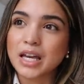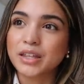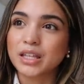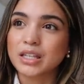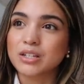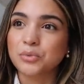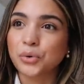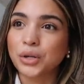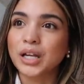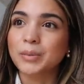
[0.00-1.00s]
I think these are
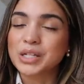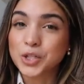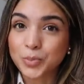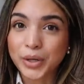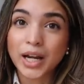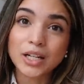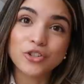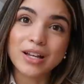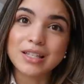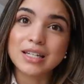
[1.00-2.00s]
more like my spring
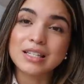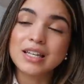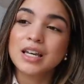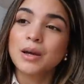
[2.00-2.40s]
dresses